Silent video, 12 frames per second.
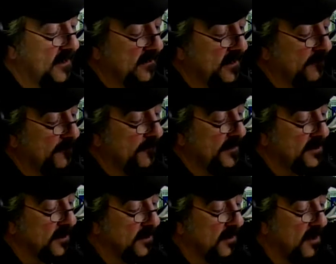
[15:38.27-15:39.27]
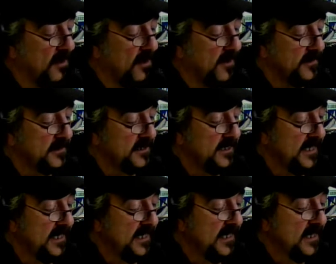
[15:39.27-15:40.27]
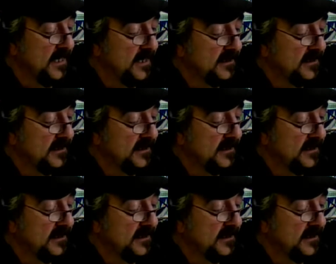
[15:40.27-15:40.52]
the official On the Tee